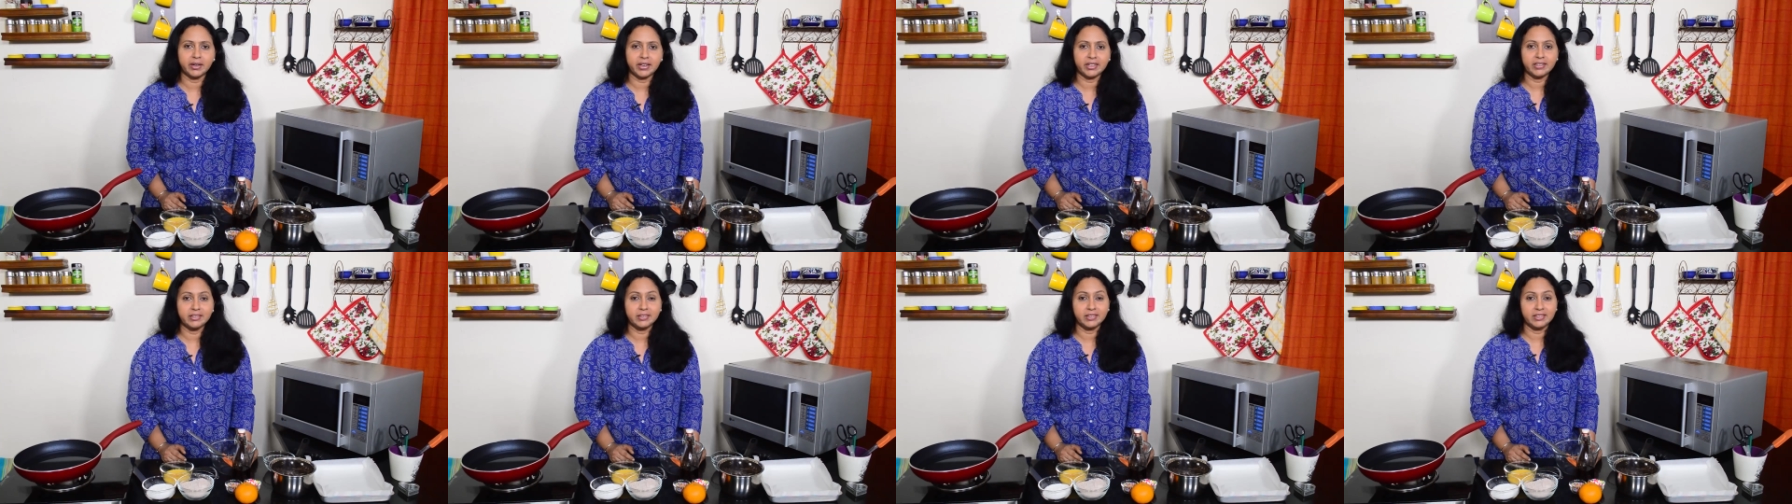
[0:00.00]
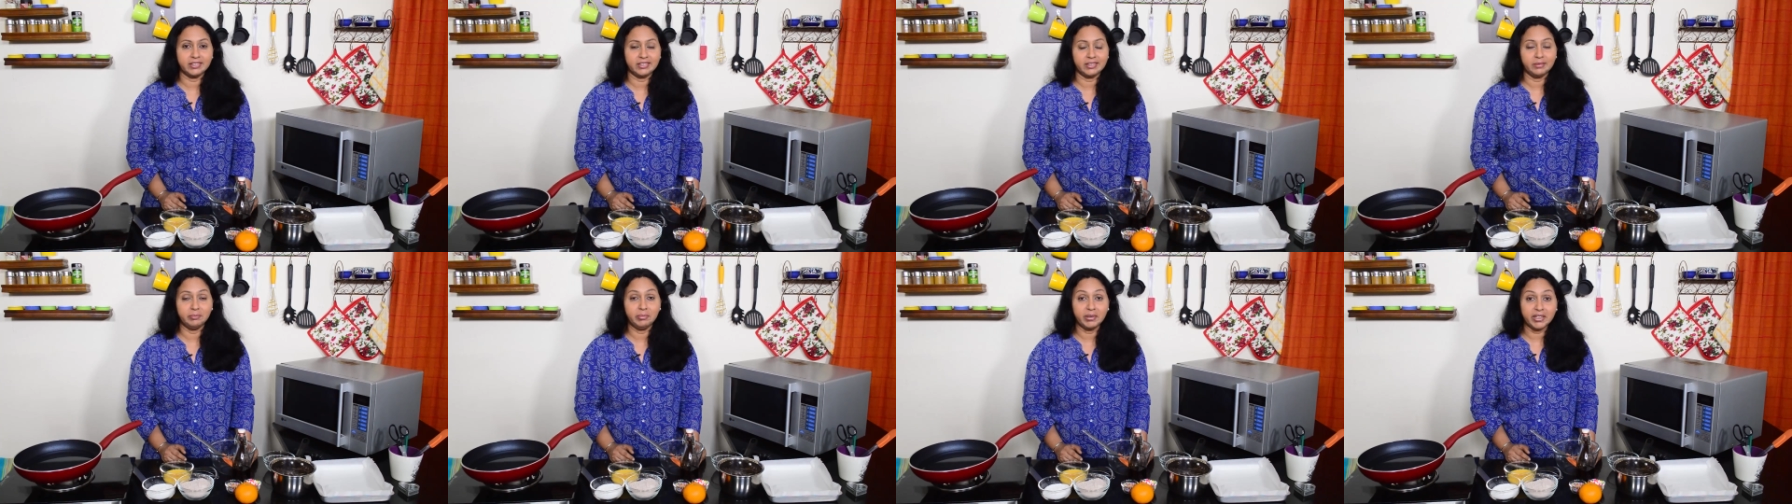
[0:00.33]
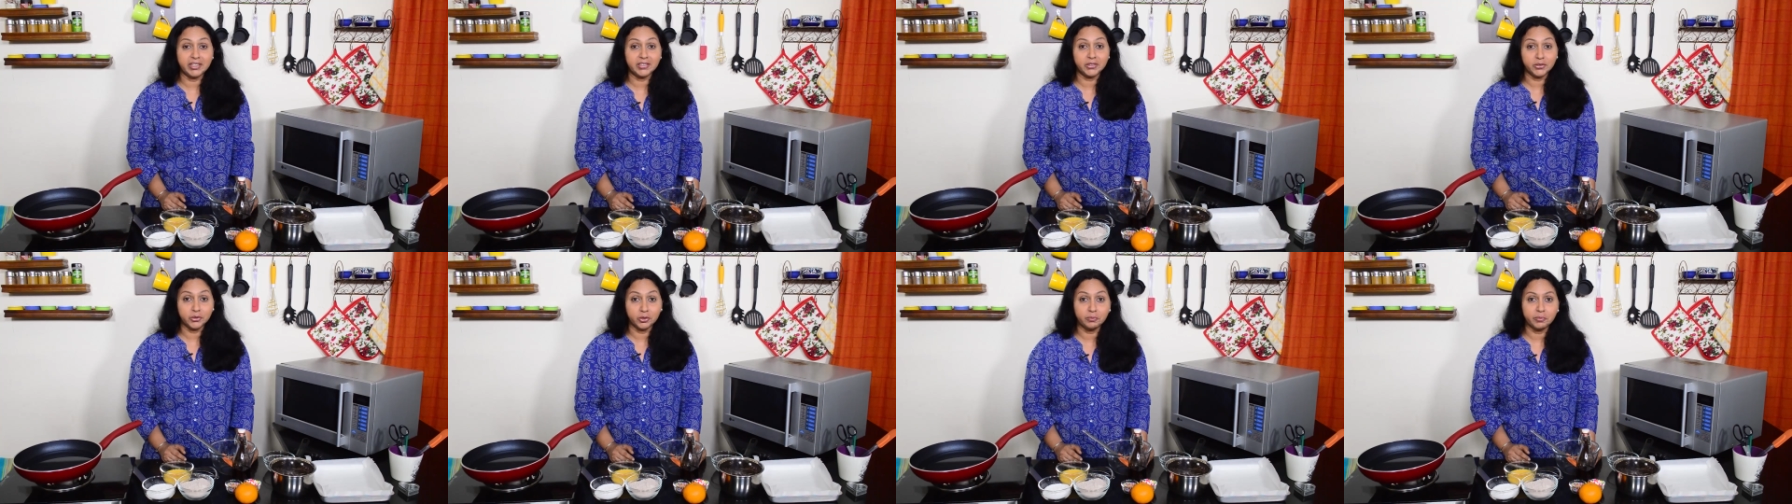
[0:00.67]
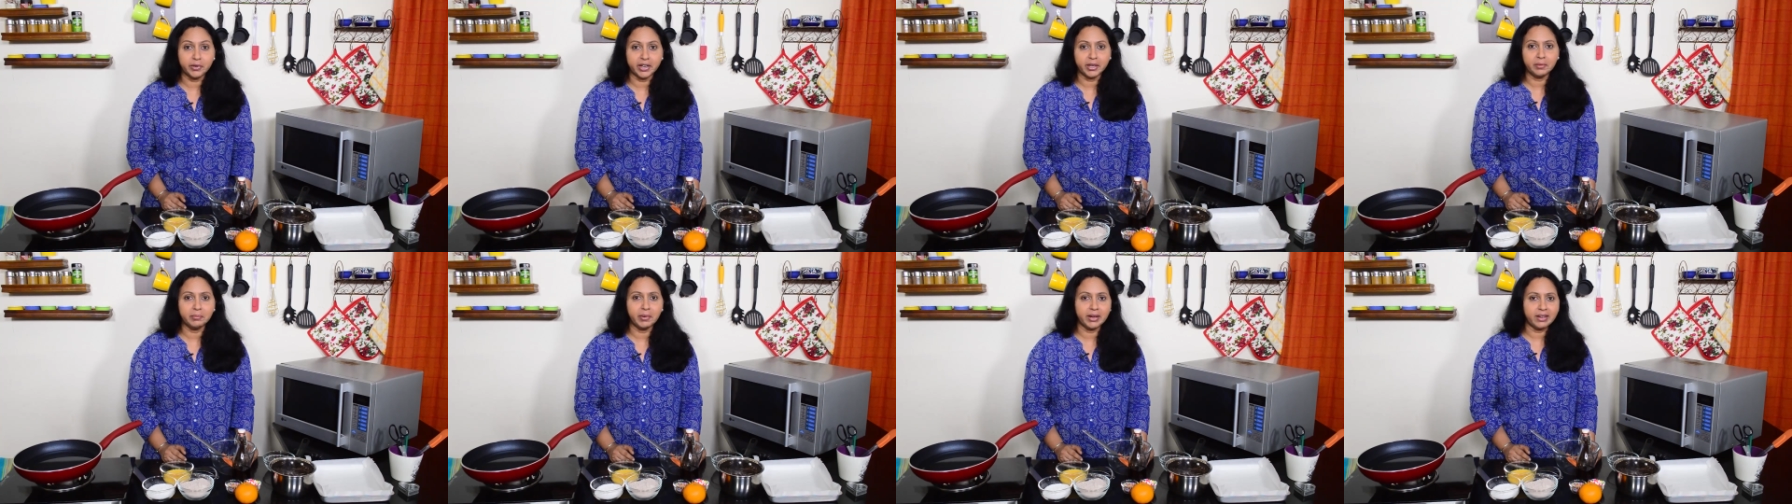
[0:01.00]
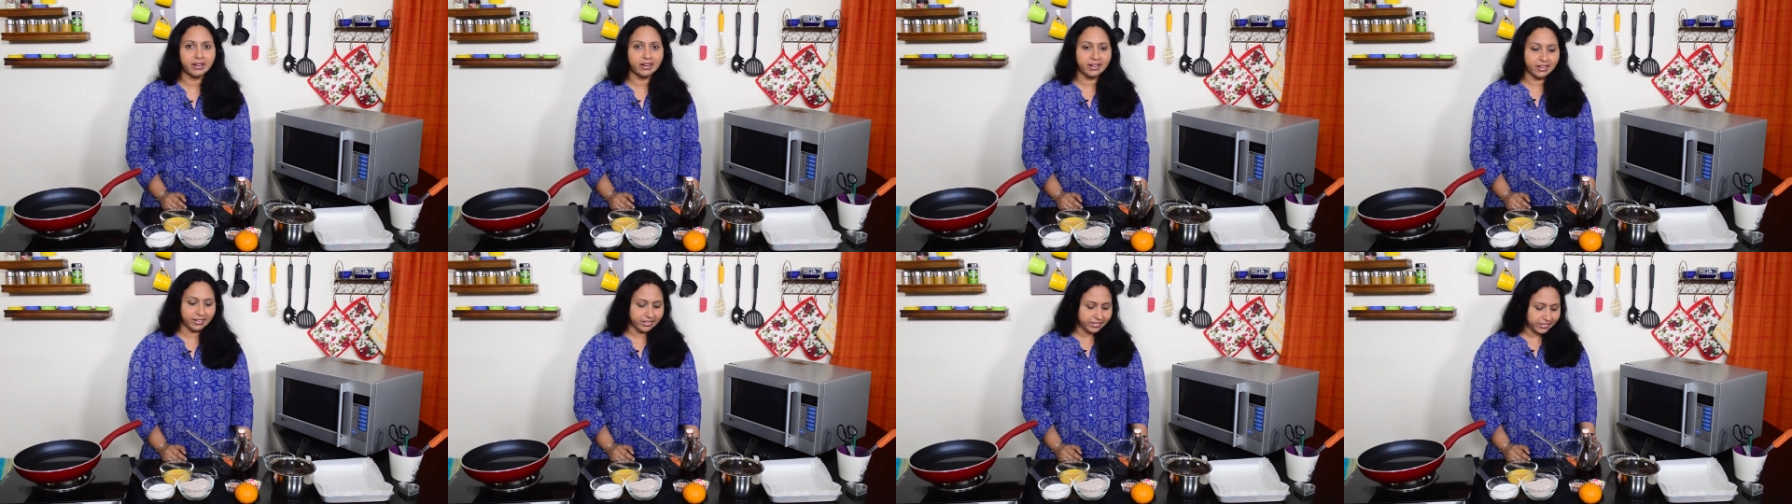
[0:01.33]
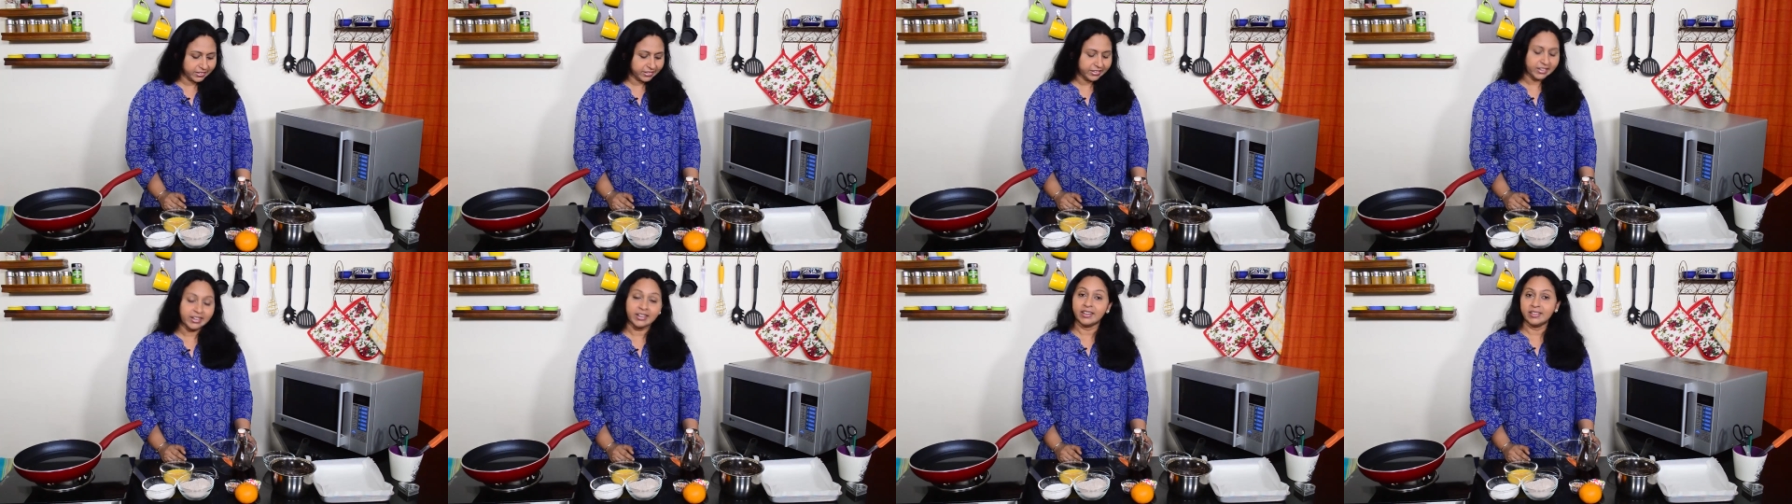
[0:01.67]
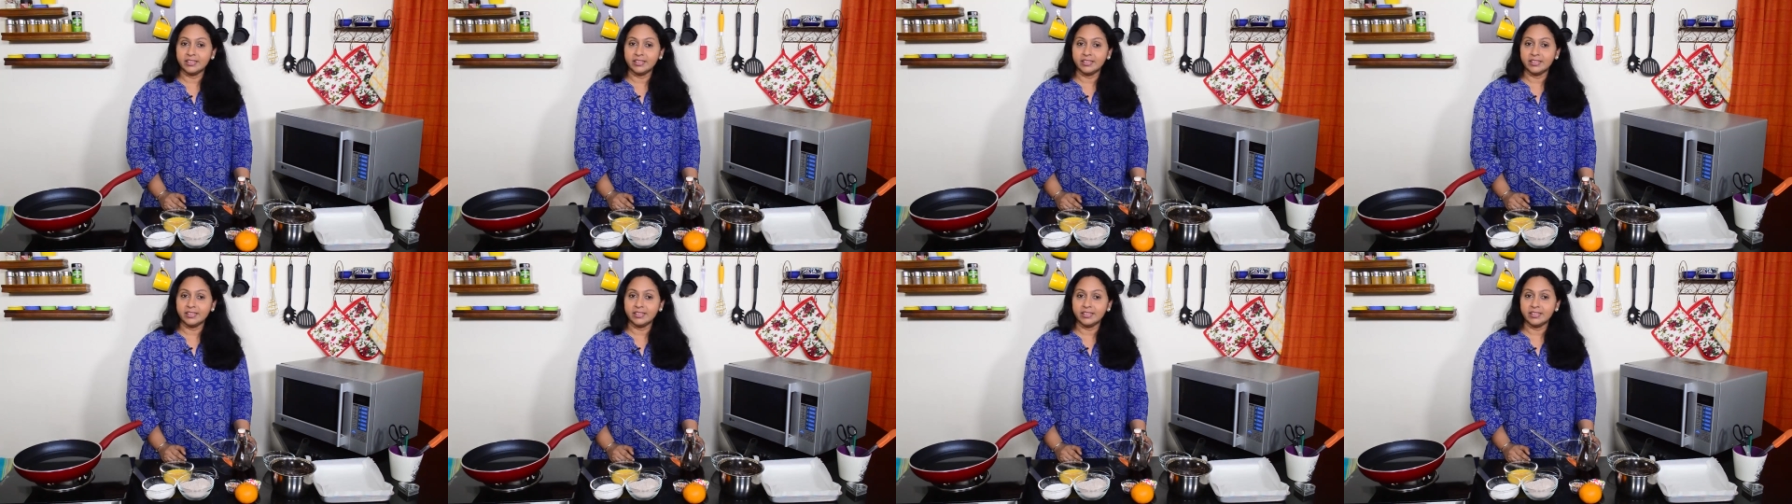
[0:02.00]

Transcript: but please don't break my heart.